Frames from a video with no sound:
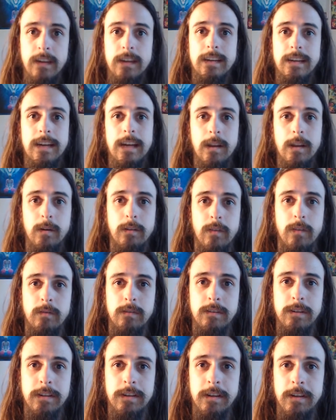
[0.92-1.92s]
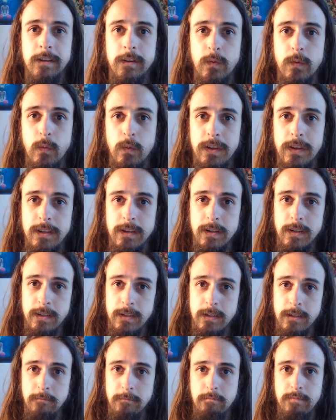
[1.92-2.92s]
Hello everyone, we
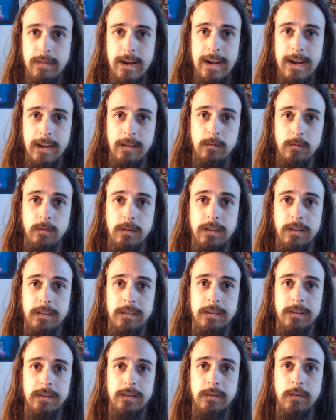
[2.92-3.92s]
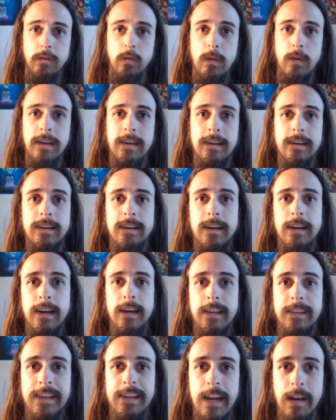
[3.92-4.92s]
are back with a new week,
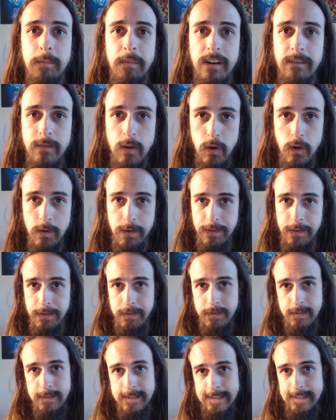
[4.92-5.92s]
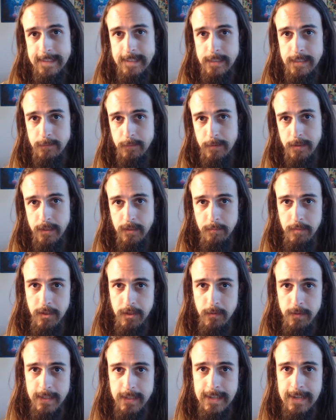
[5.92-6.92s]
the element of earth, and we're going to be
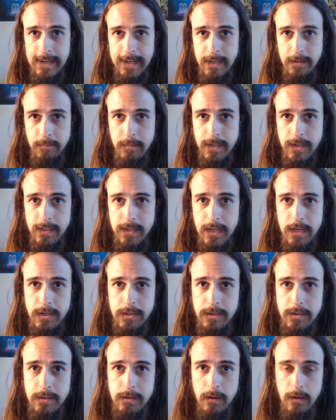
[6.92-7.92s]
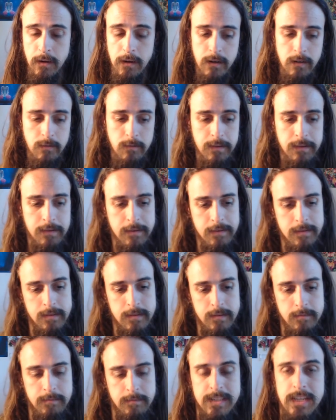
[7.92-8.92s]
doing a guided meditation along with
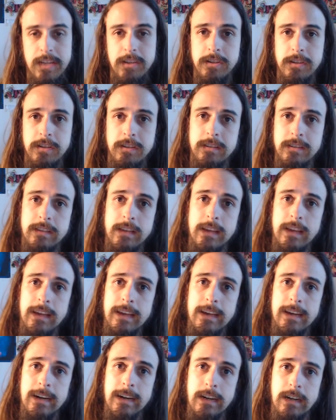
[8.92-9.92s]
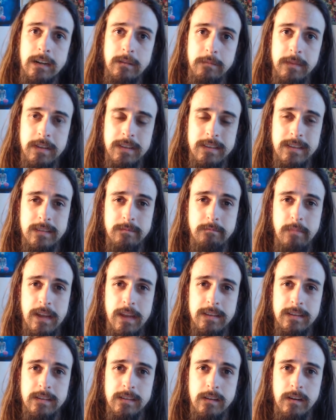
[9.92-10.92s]
some teachings. This is
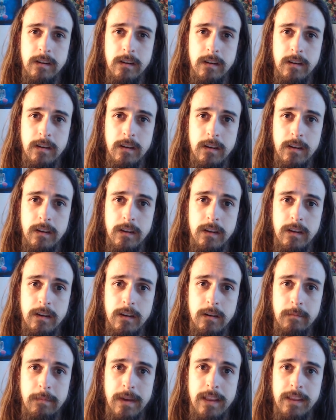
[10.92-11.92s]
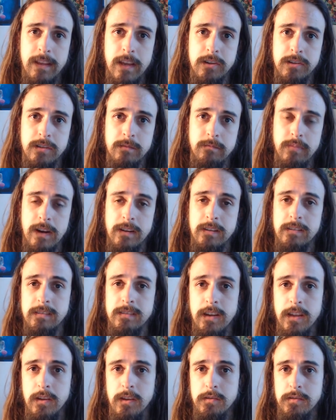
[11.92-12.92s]
based on meditation practice that I
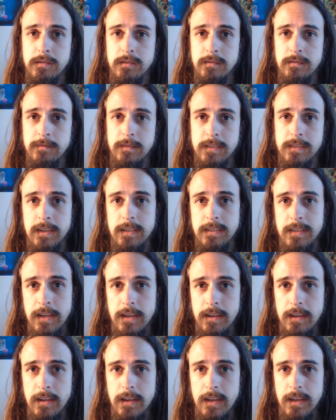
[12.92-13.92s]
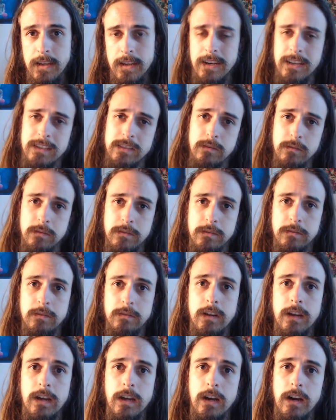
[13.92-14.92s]
used to facilitate, and I still do
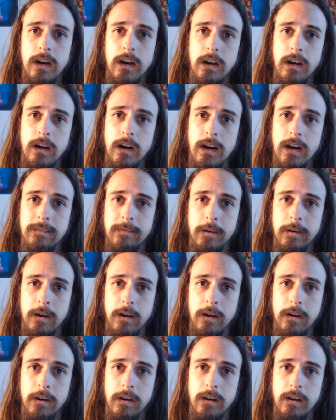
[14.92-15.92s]
off and on,